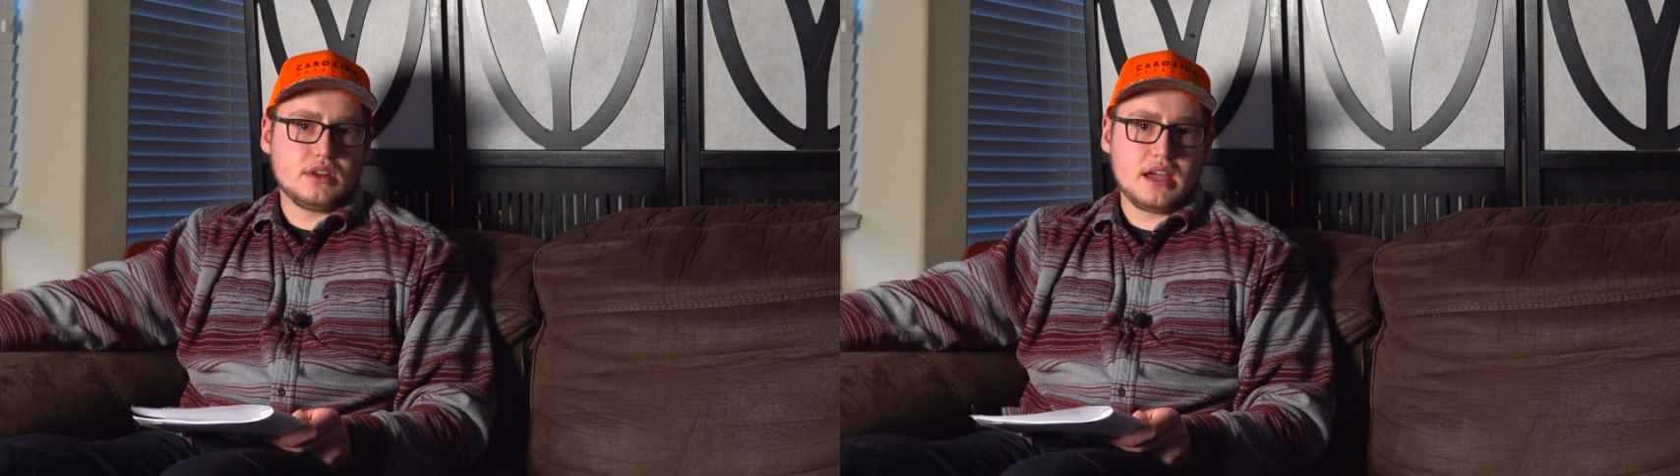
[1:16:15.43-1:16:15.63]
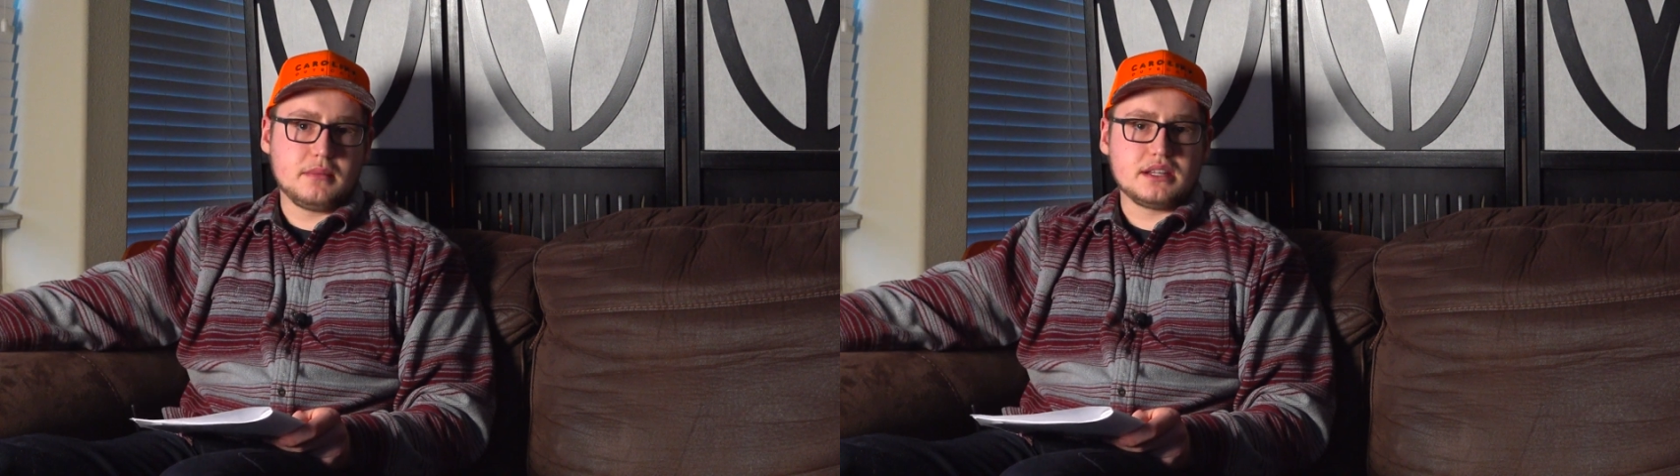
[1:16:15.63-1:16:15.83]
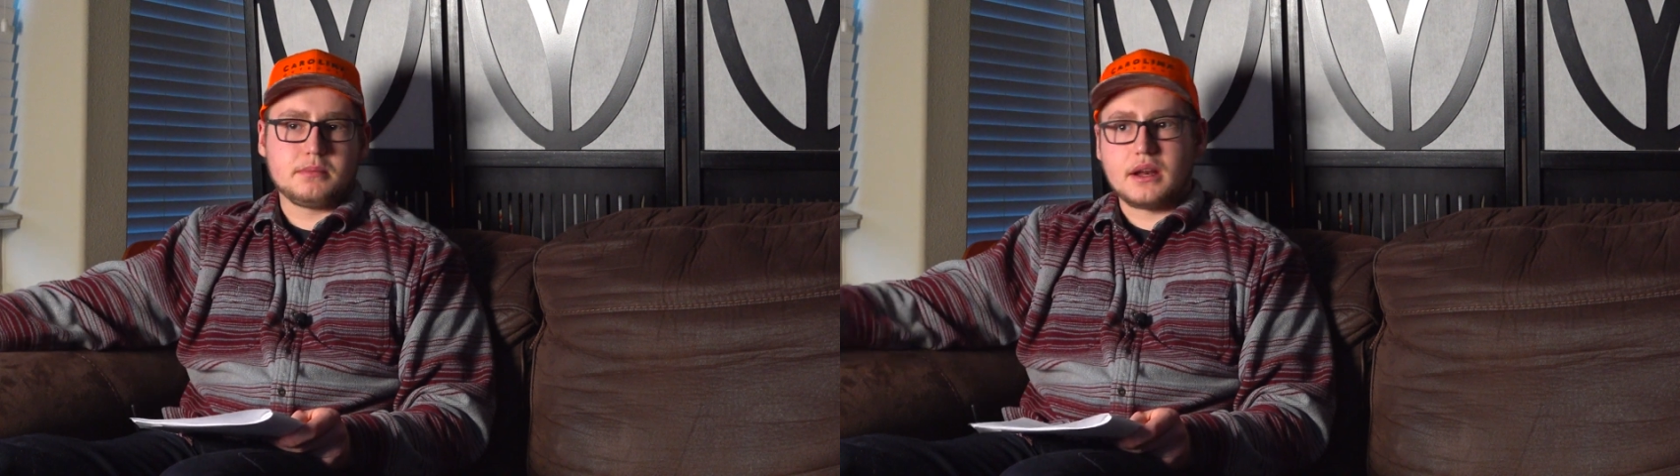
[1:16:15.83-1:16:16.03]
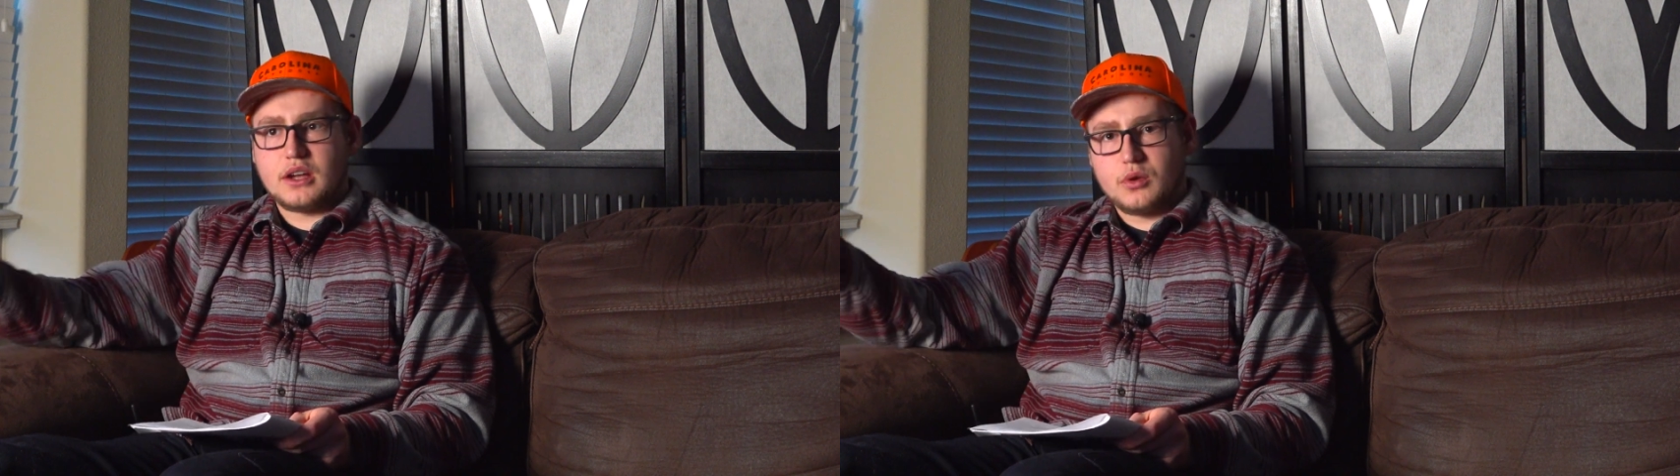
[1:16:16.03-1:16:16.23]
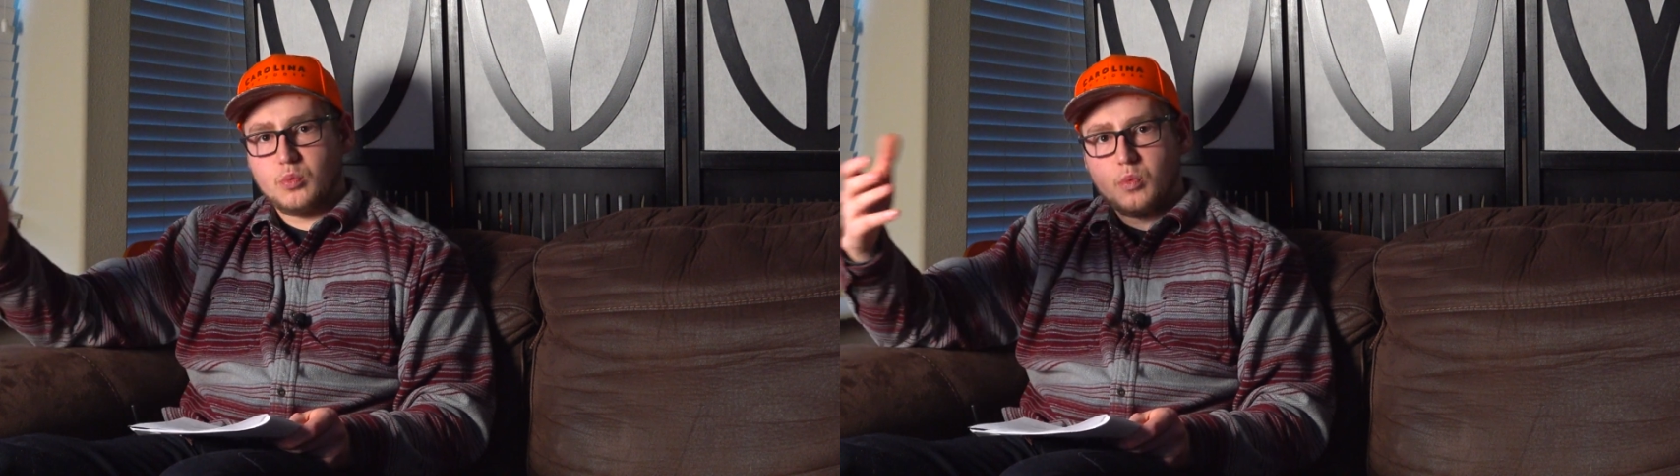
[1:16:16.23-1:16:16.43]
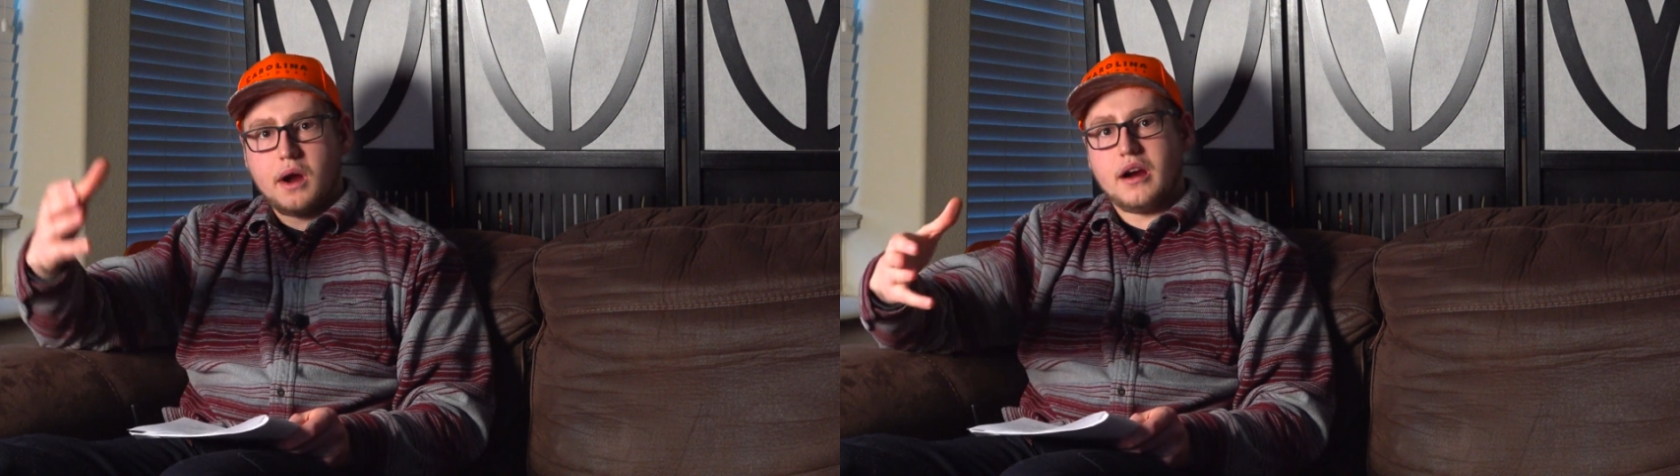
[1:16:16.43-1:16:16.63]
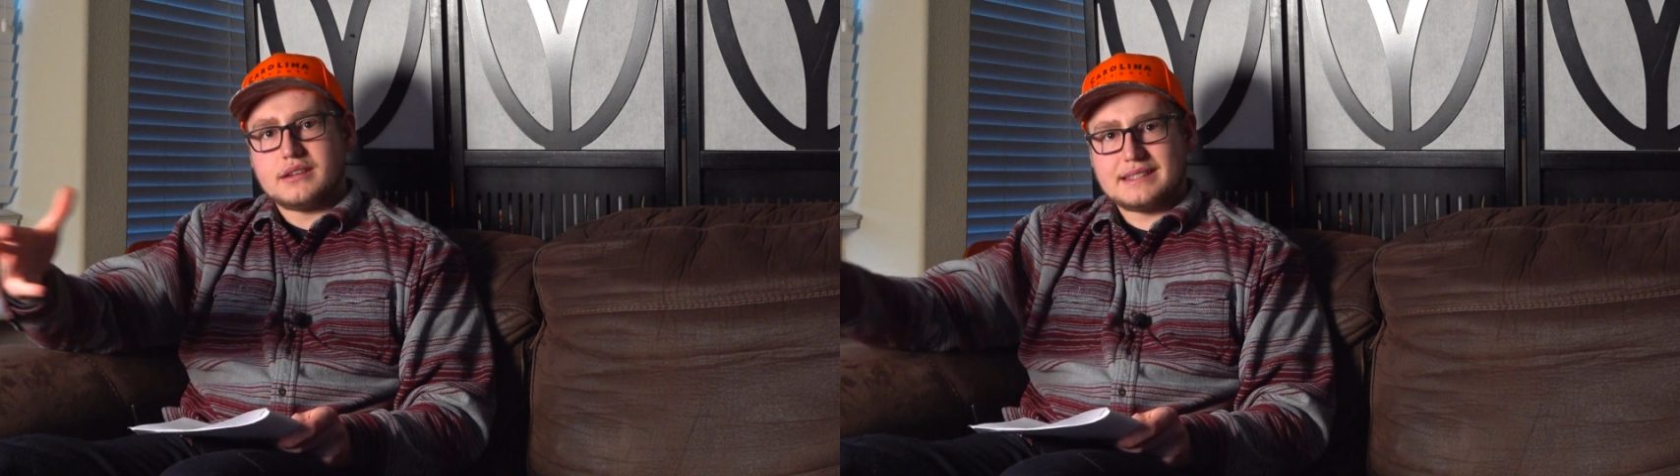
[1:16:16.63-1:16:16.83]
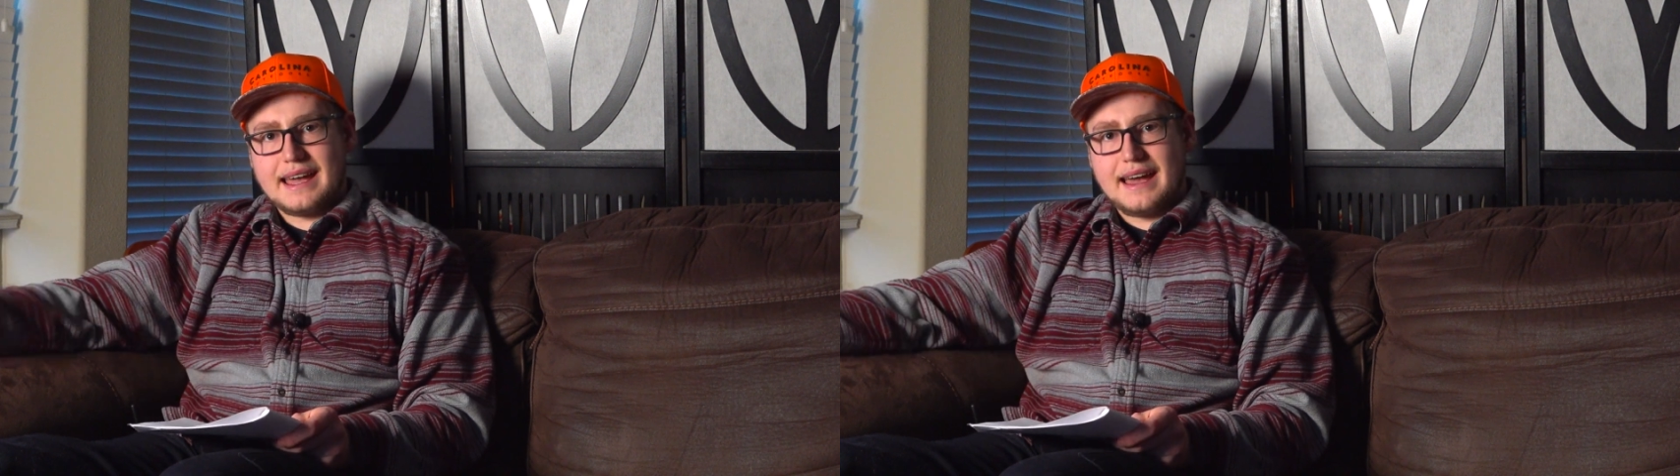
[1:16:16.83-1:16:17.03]
you name it, depending on
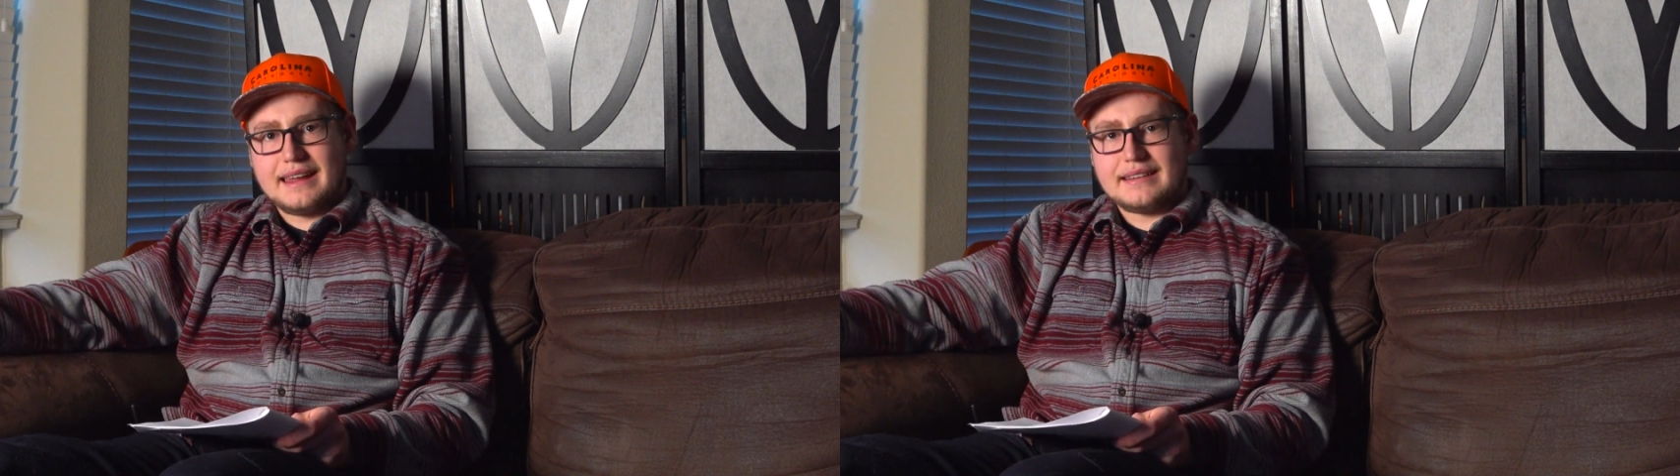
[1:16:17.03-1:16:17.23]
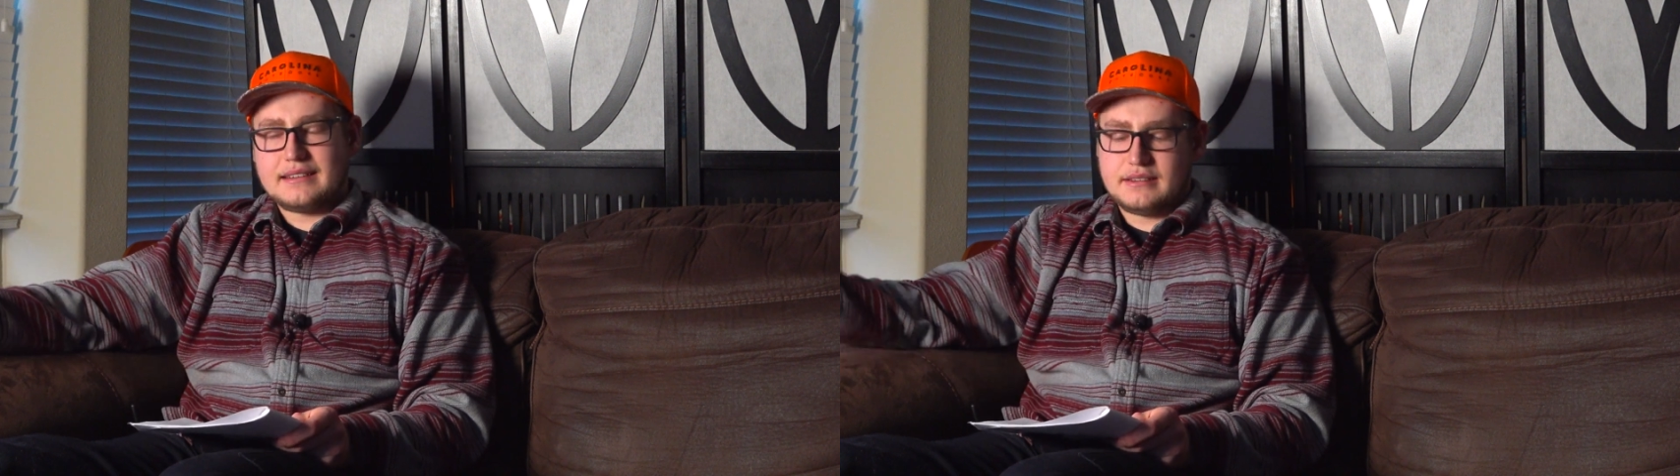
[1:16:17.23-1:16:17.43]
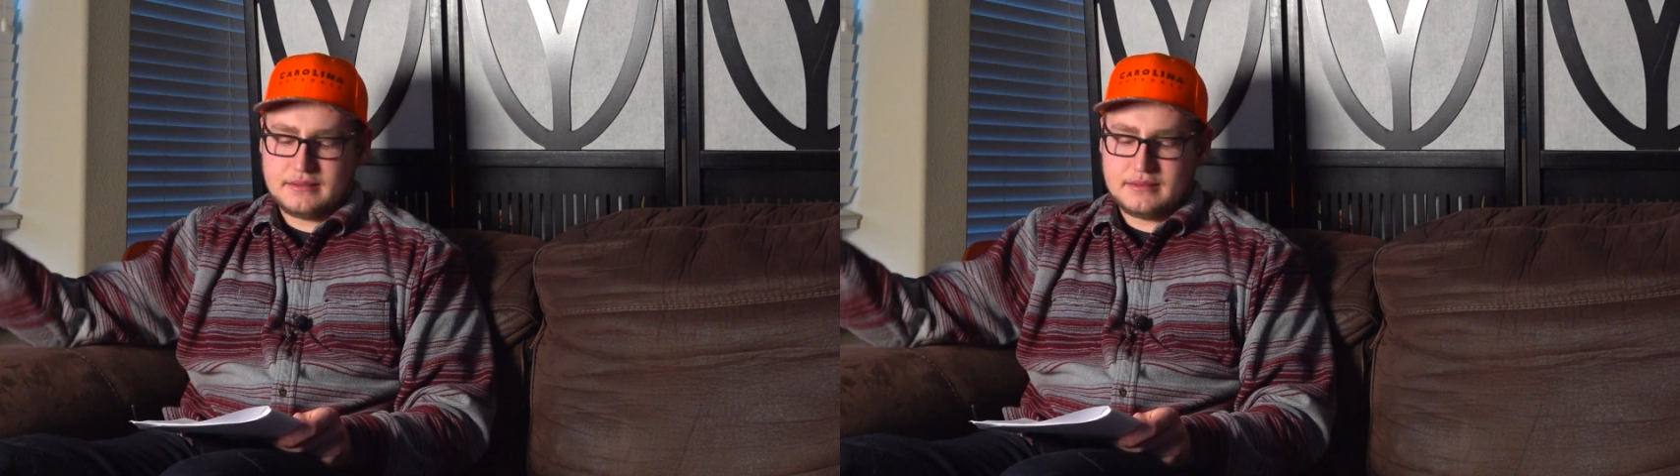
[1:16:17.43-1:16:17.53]
where it's at.